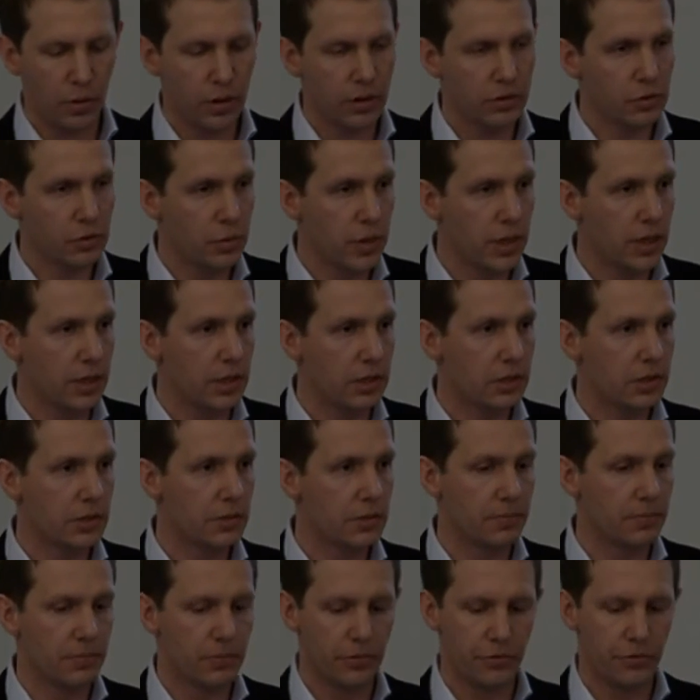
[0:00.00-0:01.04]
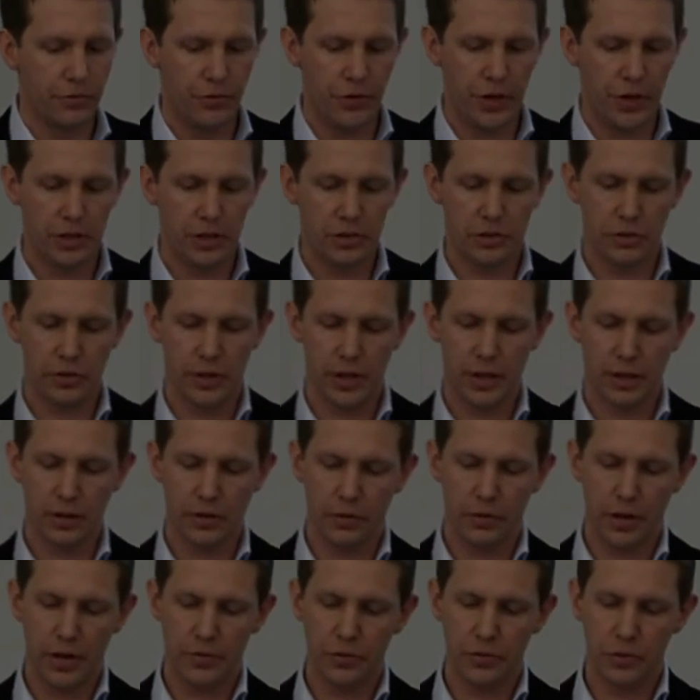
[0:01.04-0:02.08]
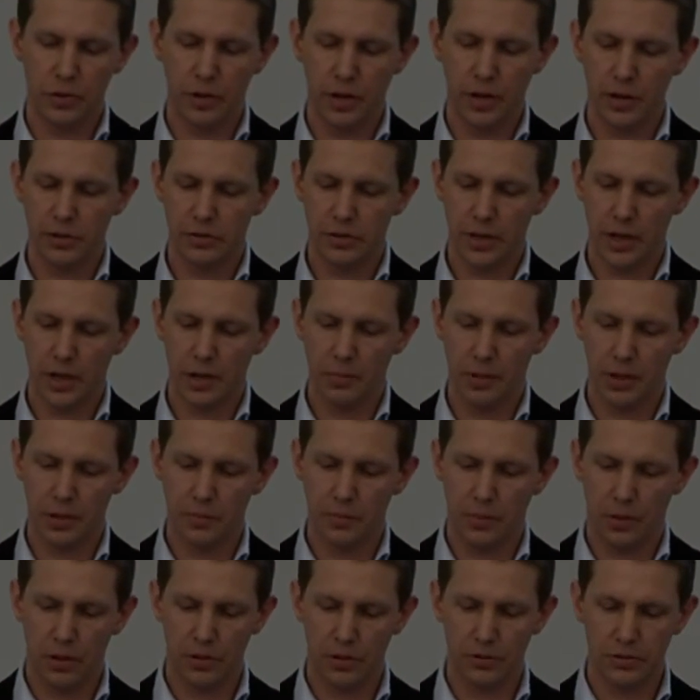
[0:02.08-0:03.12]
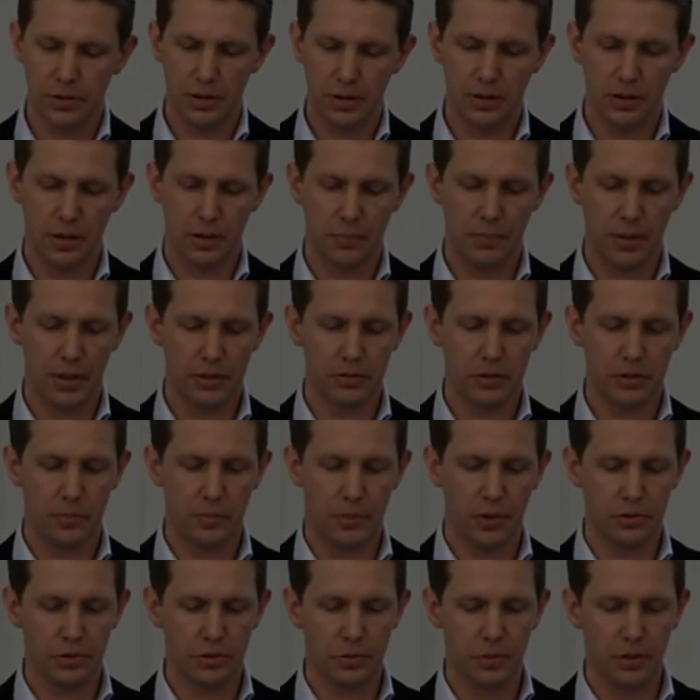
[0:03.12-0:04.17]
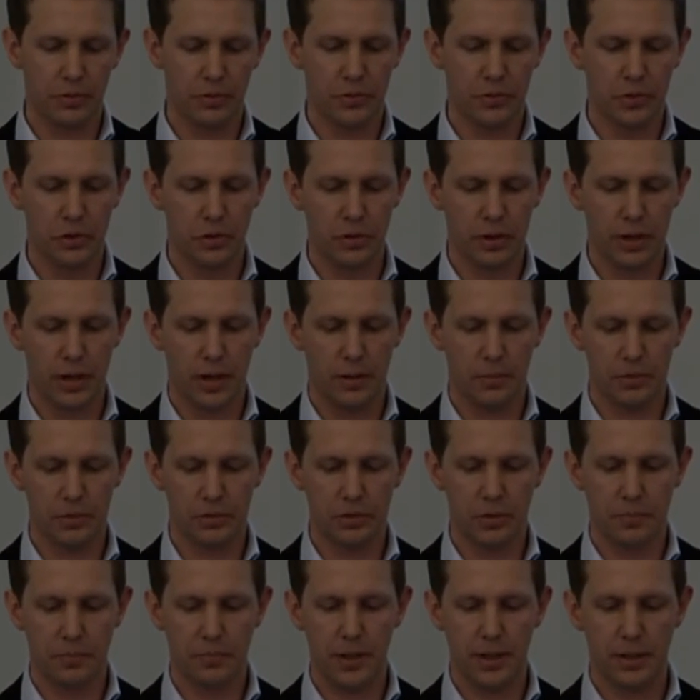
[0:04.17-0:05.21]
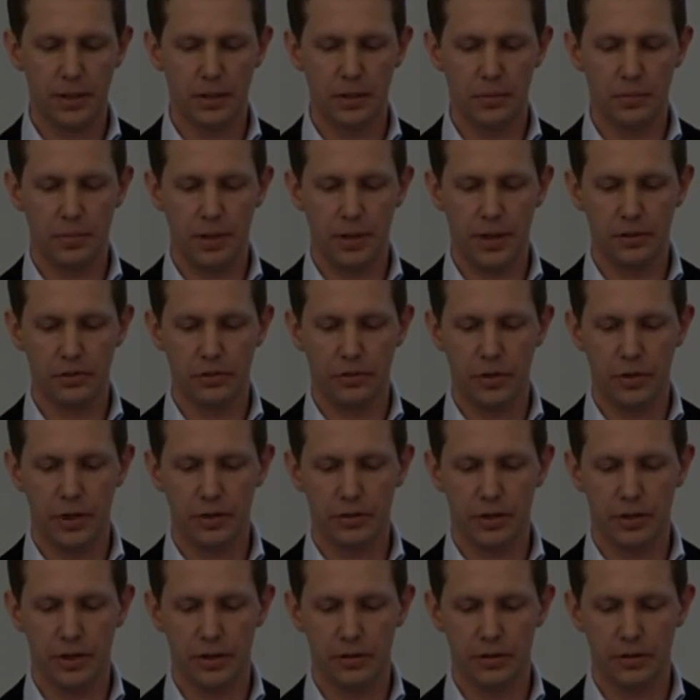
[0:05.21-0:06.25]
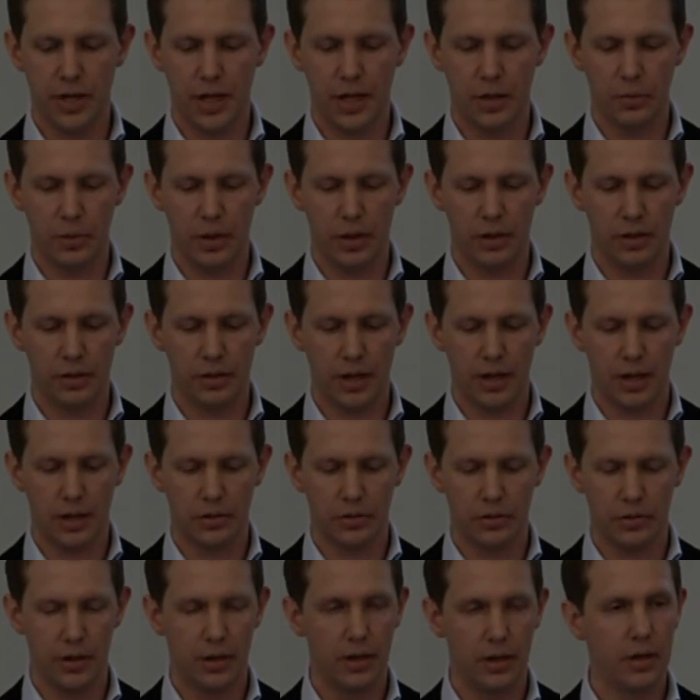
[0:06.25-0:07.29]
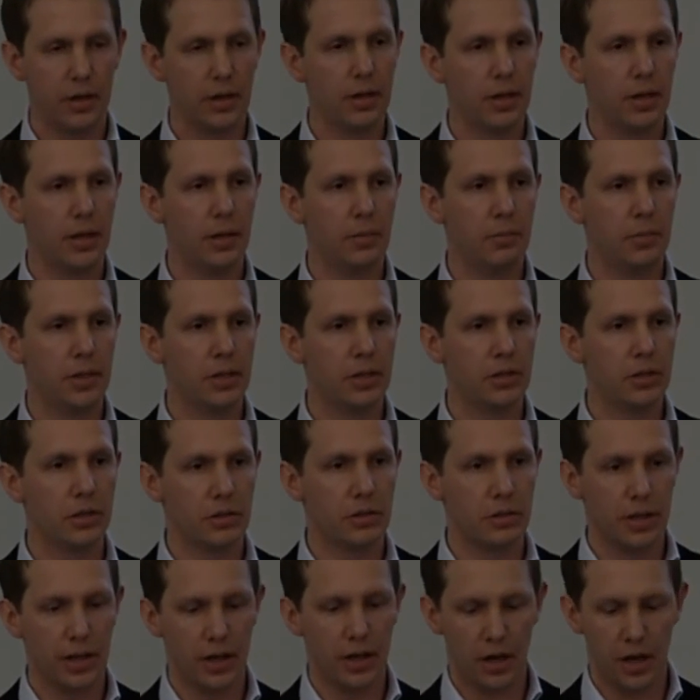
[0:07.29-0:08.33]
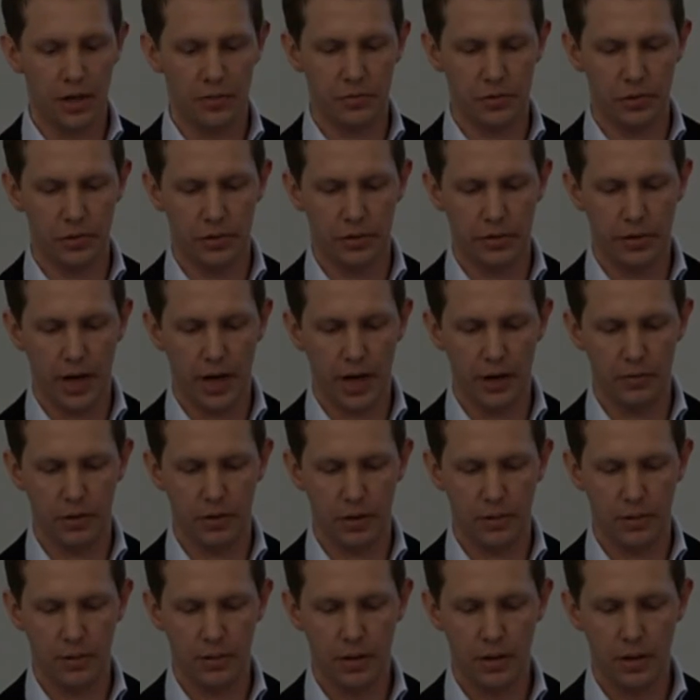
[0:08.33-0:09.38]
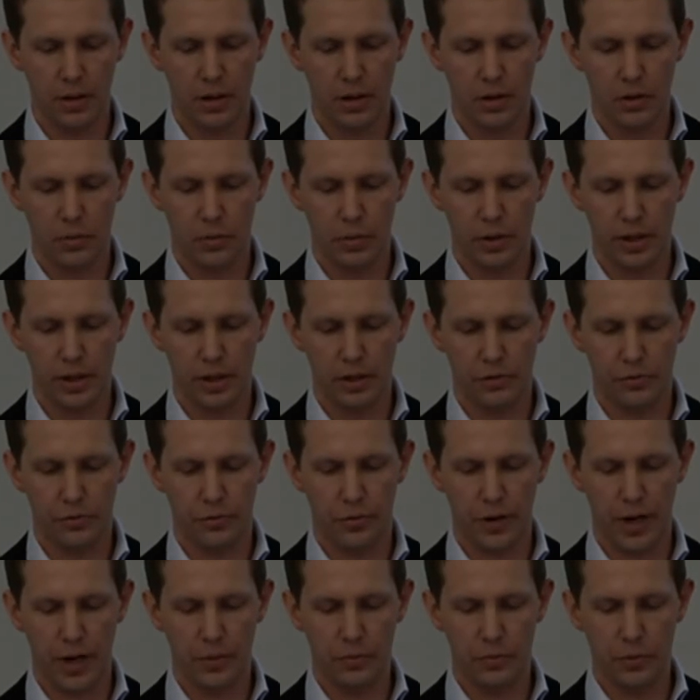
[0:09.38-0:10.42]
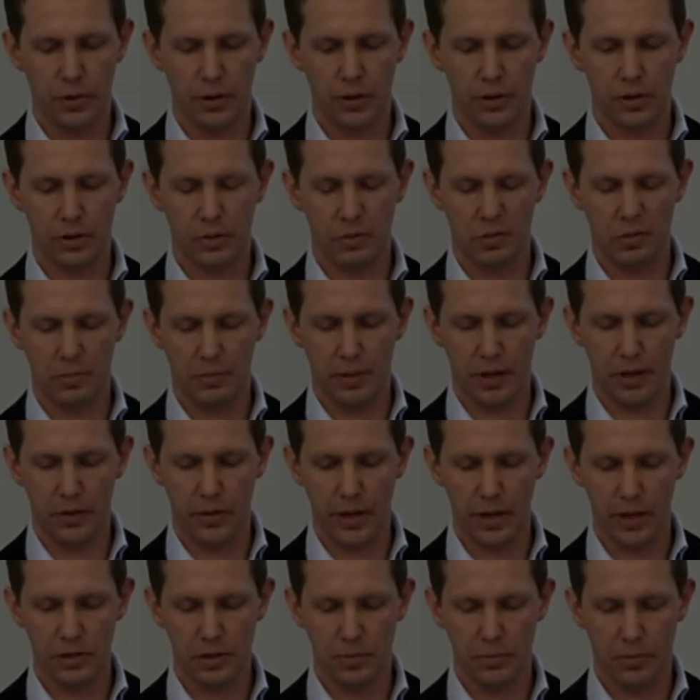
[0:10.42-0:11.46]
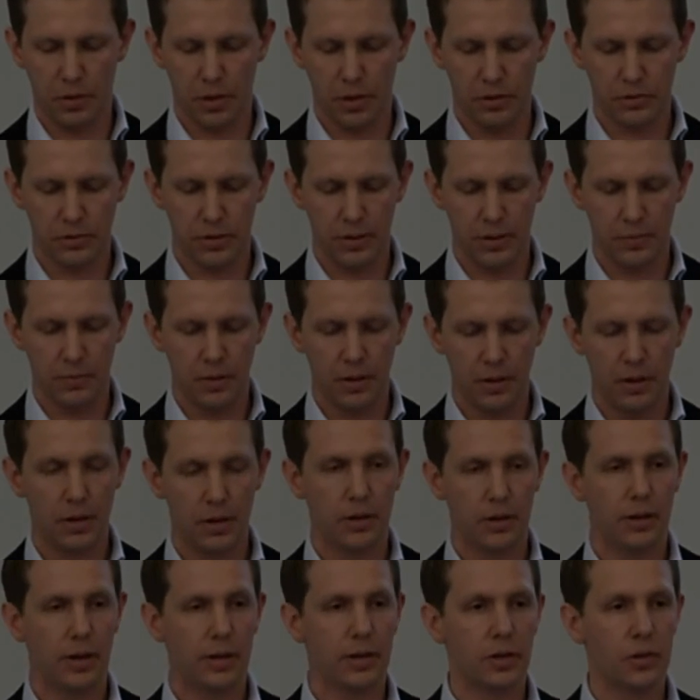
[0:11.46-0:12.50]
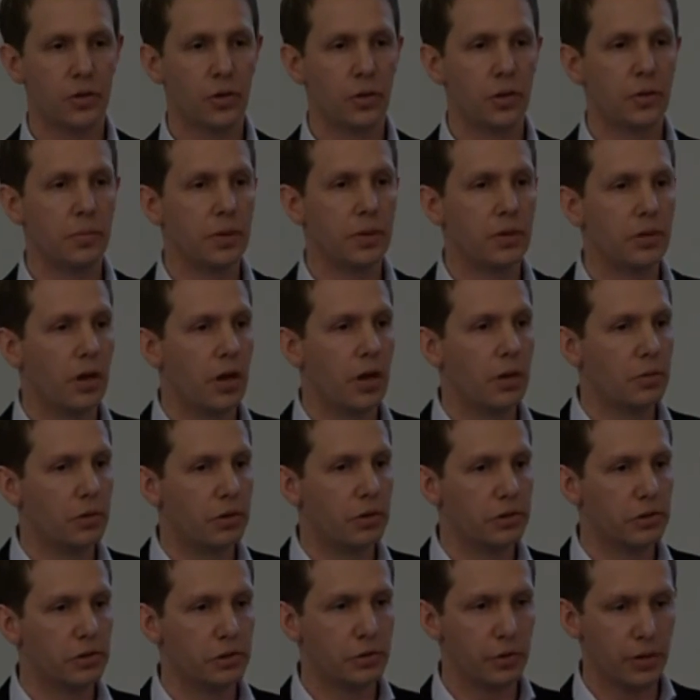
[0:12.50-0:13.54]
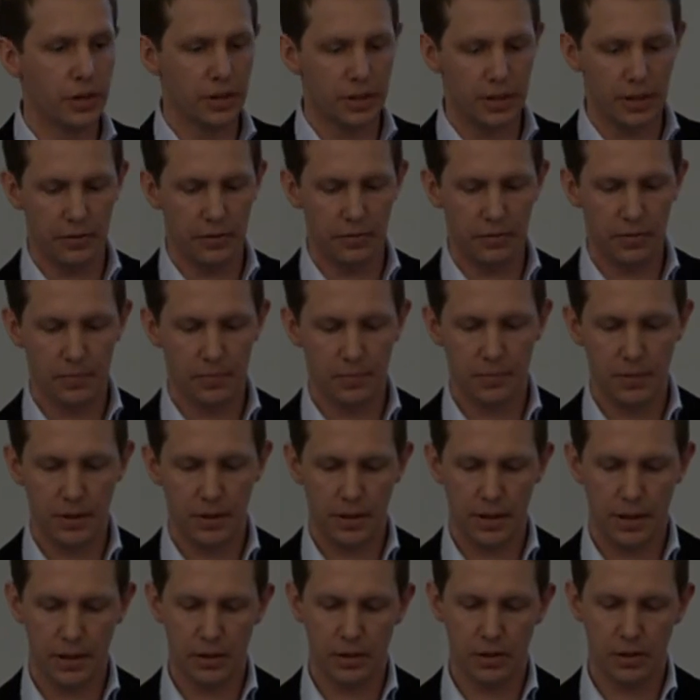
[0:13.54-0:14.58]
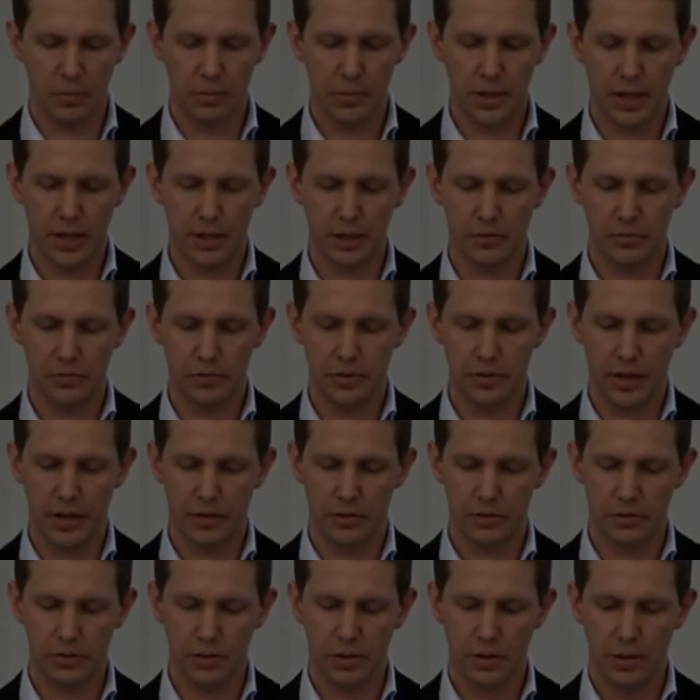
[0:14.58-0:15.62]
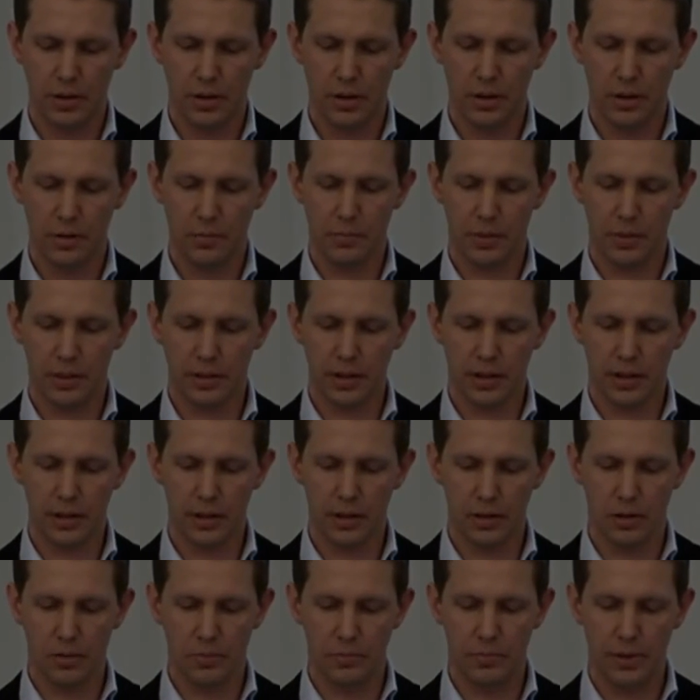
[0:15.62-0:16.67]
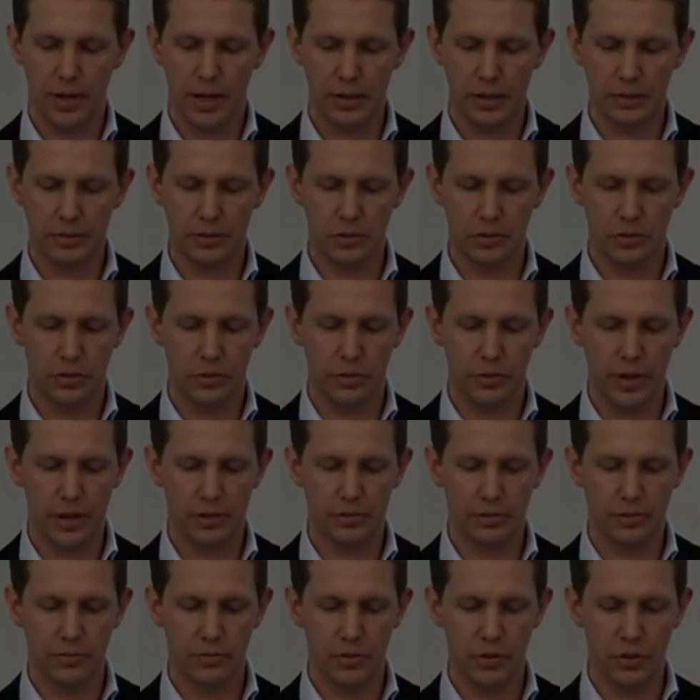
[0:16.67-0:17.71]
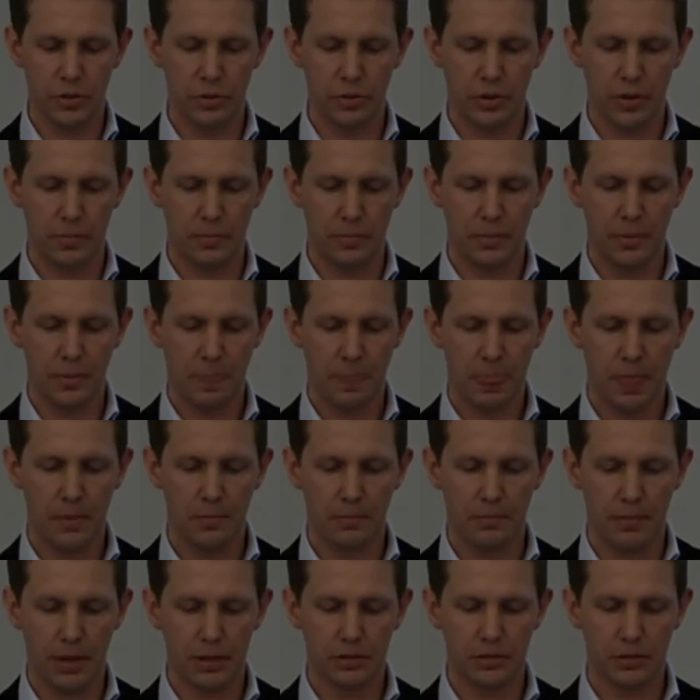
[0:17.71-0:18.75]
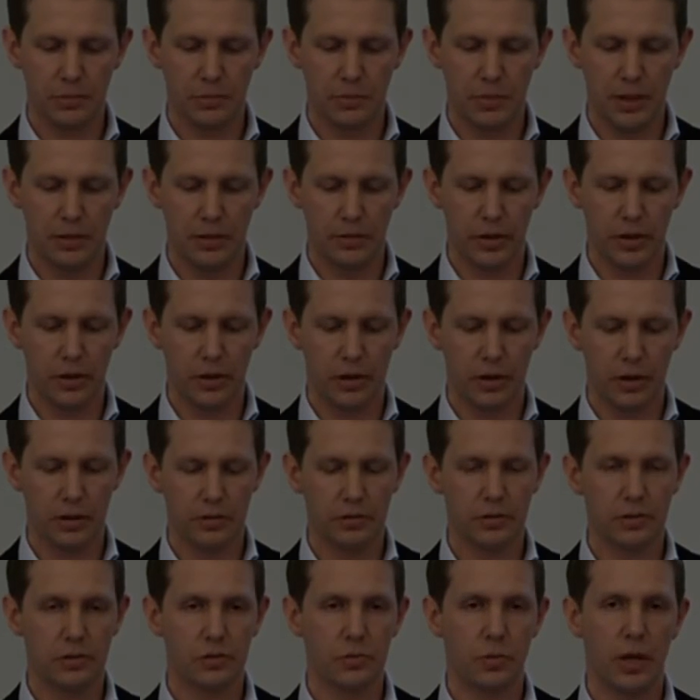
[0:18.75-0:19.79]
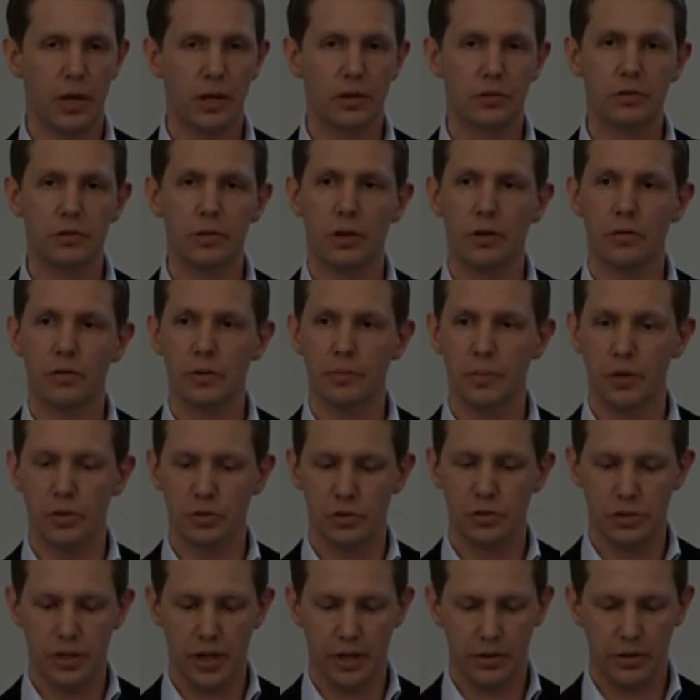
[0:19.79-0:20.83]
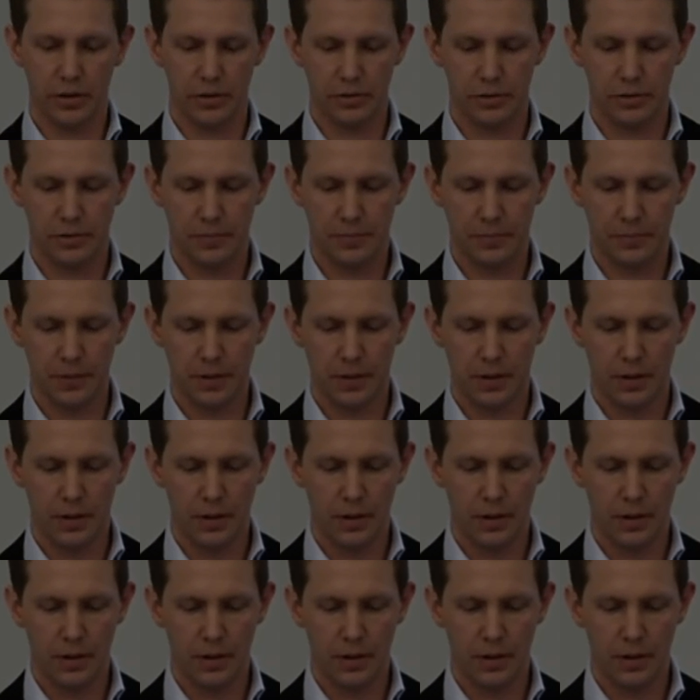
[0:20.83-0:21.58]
Or the Swedish, featuring a refugee settlement policy that makes it possible for newcomers to pick their place of residence anywhere in the country immediately after arrival, within the framework of a migration policy that could be termed restrictive in an objective sense, but that in comparison to the rest of Europe must be regarded as one of the most generous.